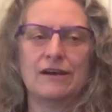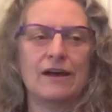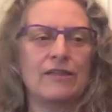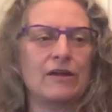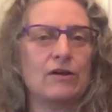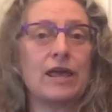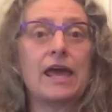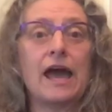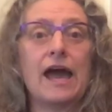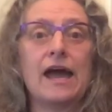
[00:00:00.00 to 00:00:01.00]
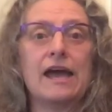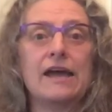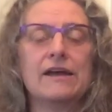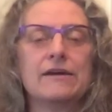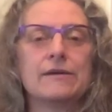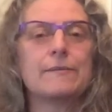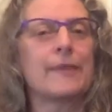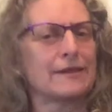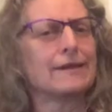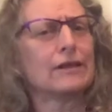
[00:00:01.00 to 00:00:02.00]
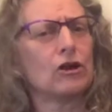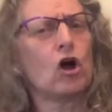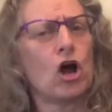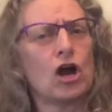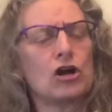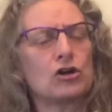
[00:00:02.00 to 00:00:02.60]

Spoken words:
And then K. It's a little hard.